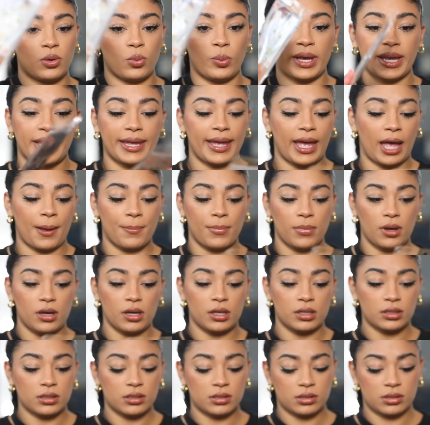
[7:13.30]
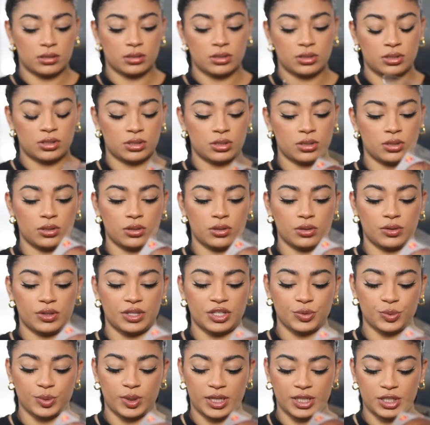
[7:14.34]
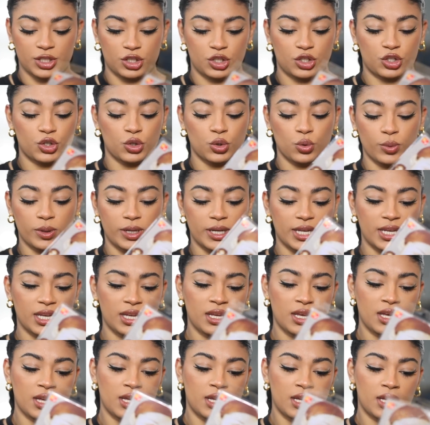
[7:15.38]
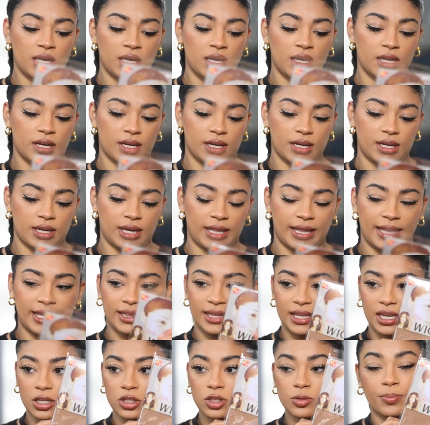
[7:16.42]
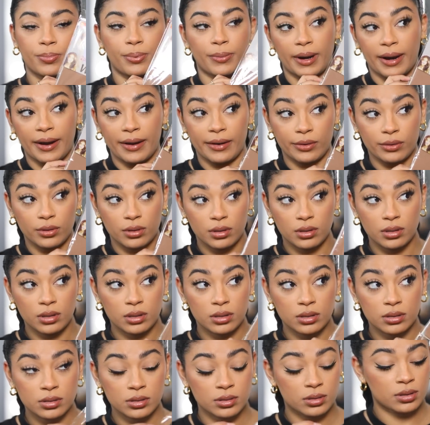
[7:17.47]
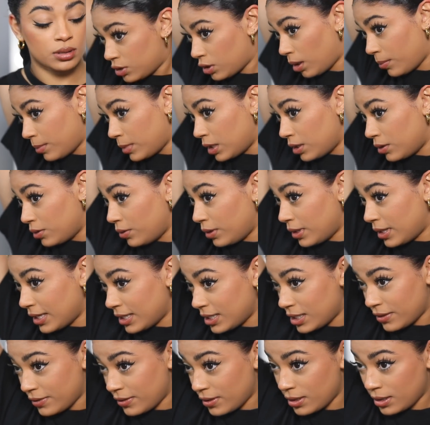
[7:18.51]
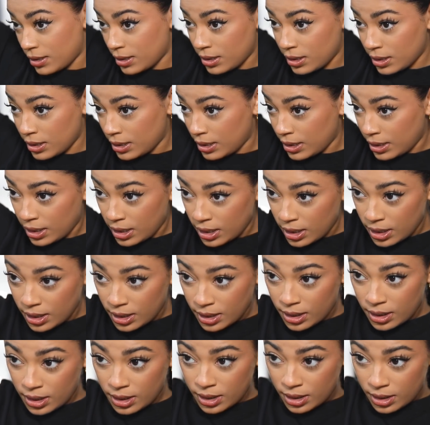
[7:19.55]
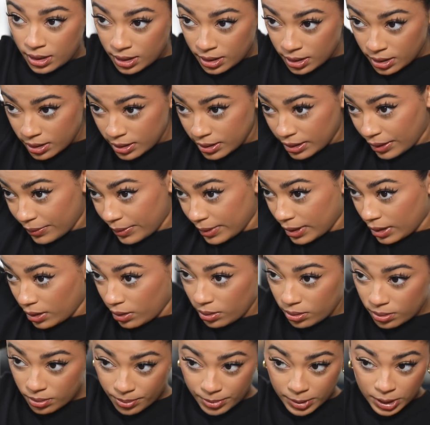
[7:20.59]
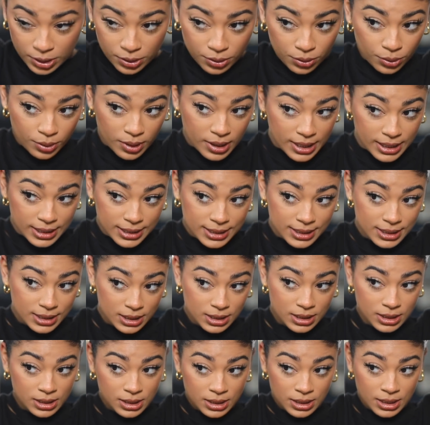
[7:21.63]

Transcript: the wig cap on. So this one has 2 in it. I like that it's brown. So I'm gonna do this. There we go. I'm gonna do this.